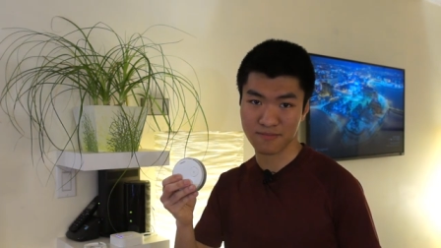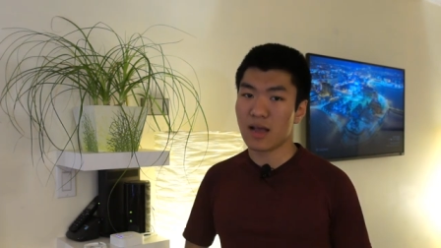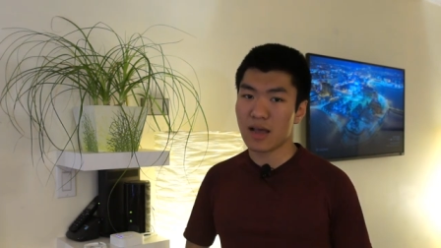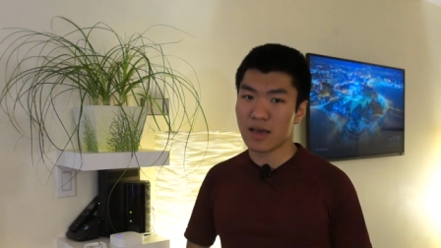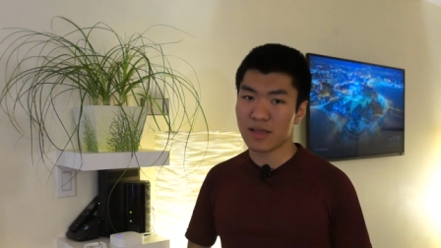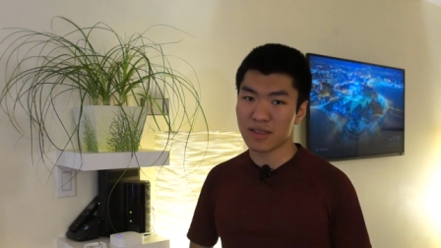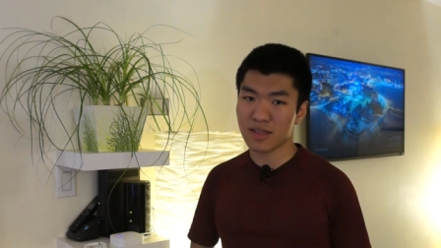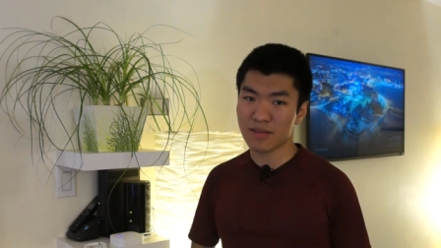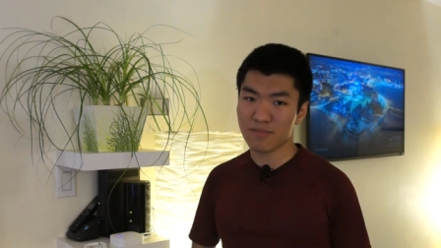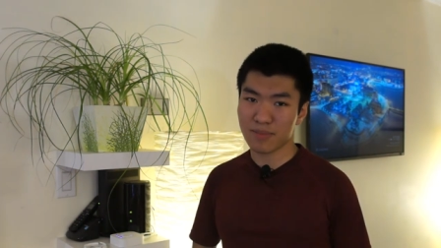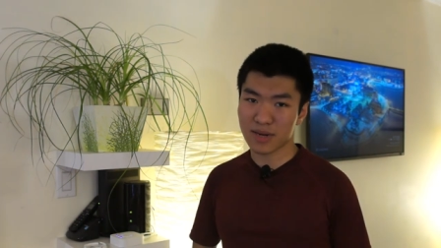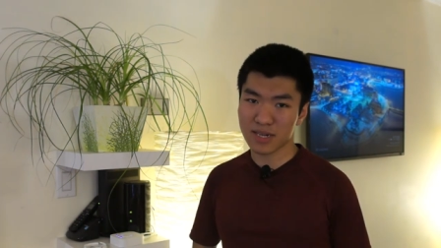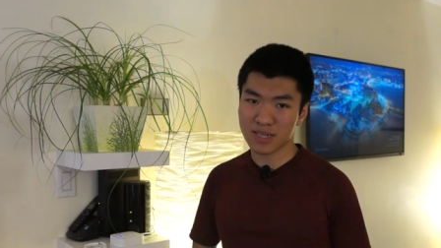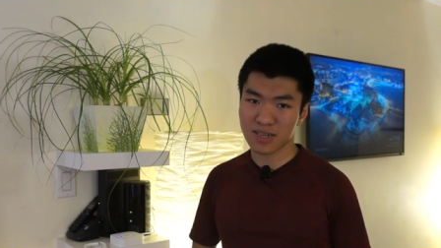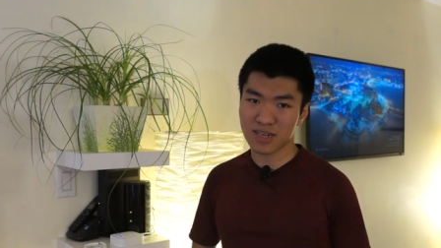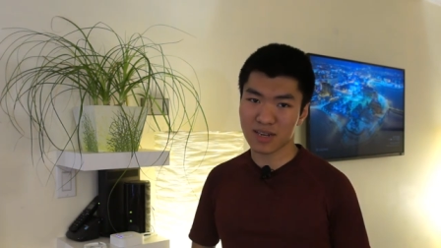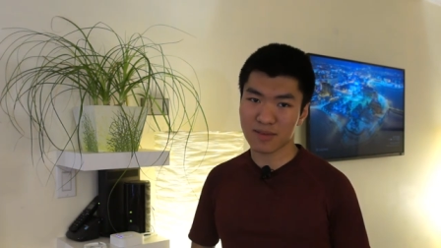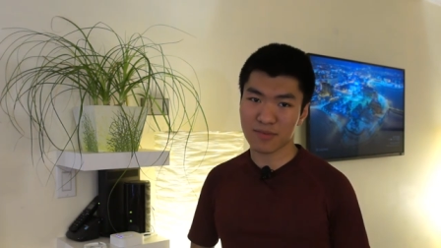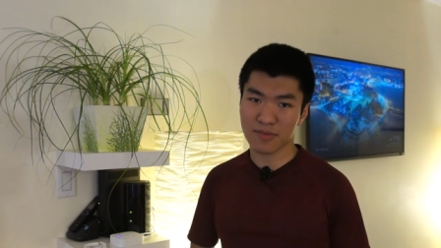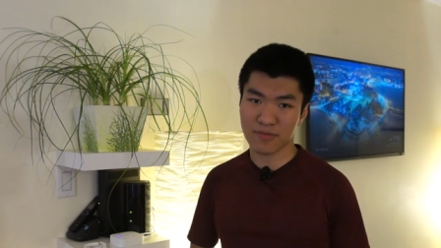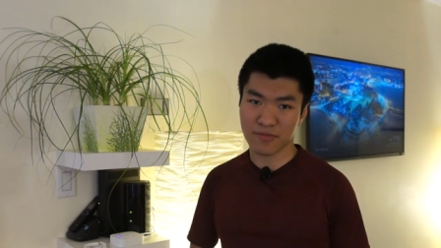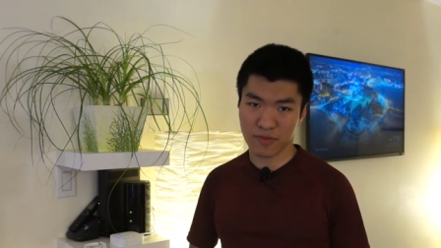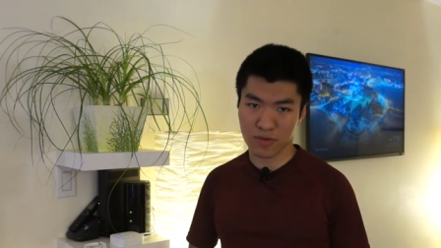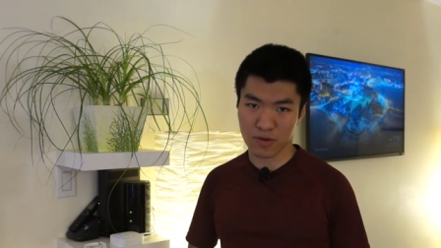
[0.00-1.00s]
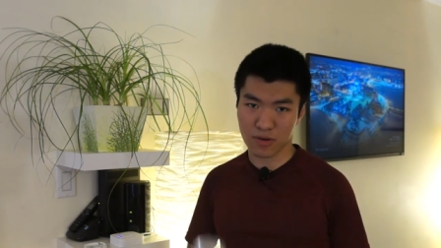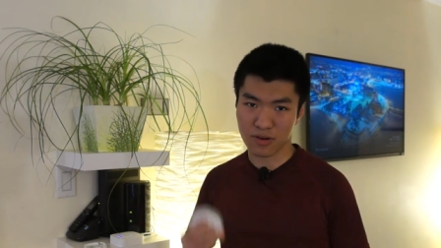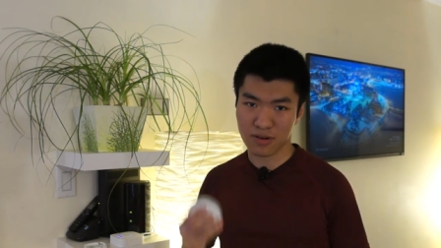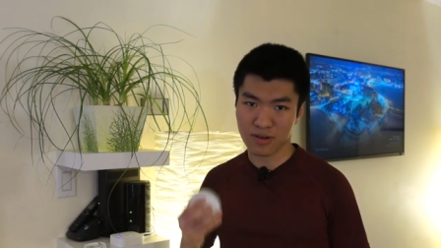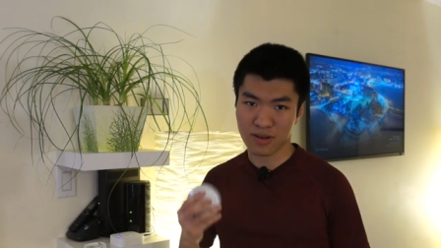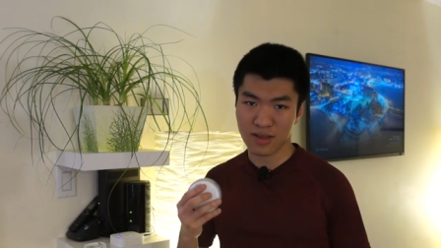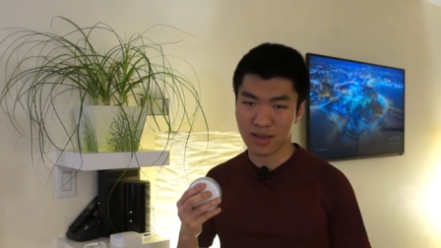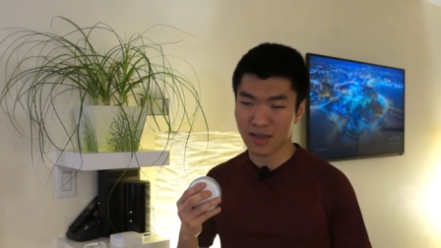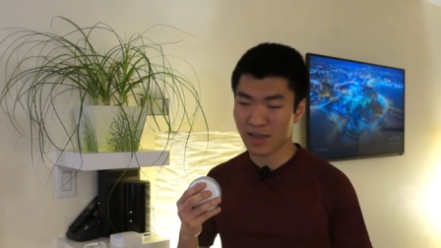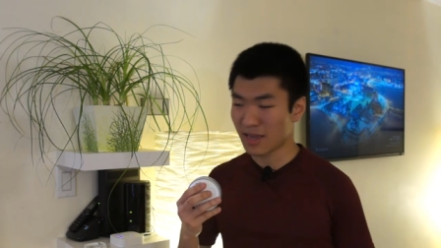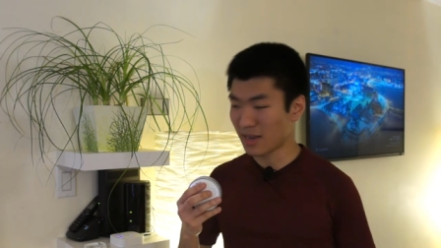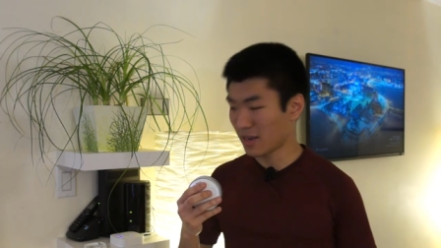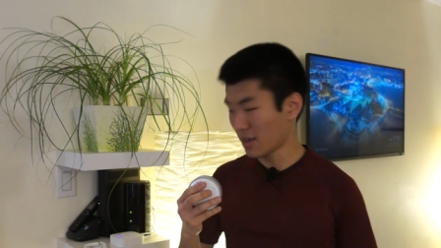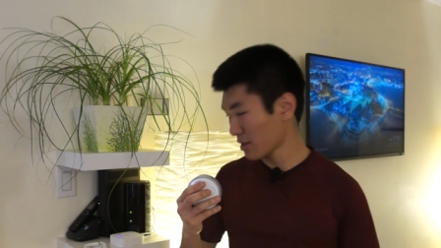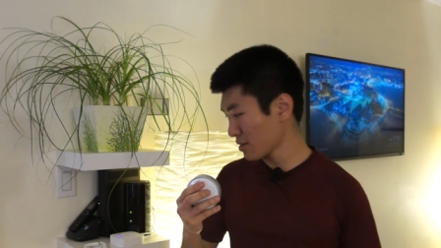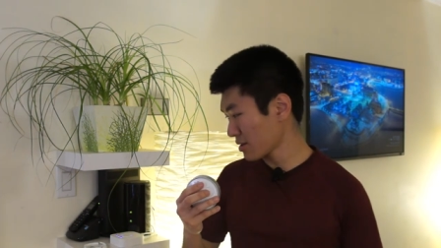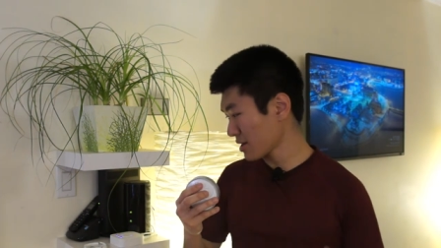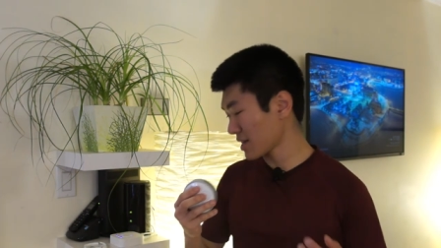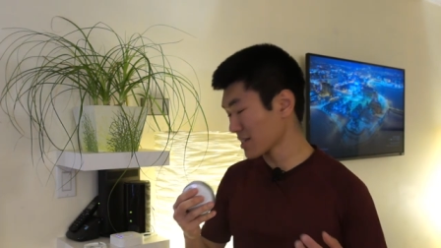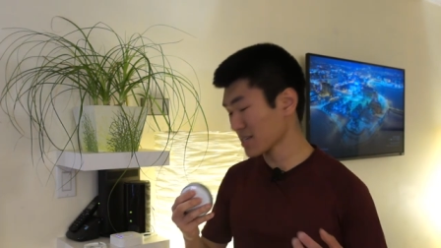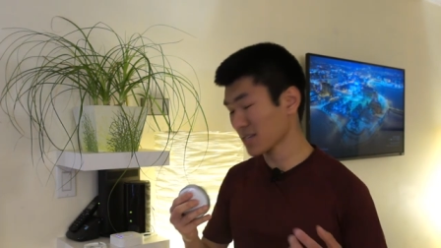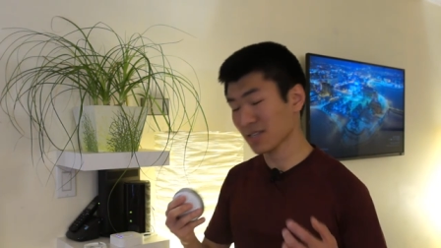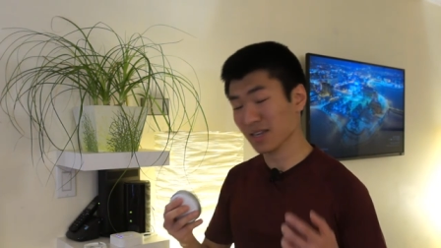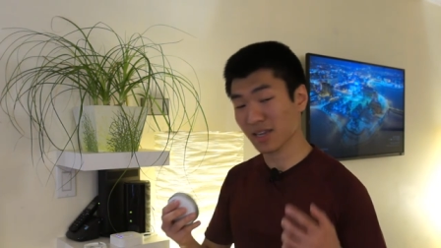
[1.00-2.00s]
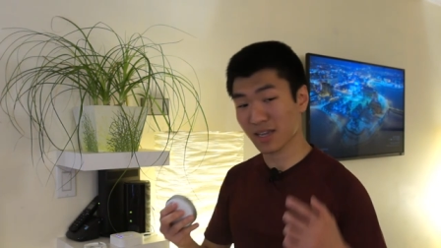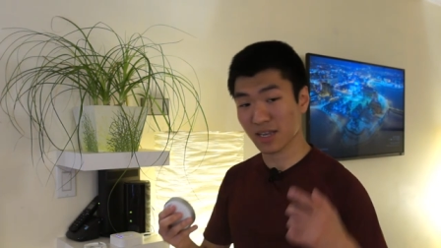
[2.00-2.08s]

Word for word: And then button number 4, it doesn't actually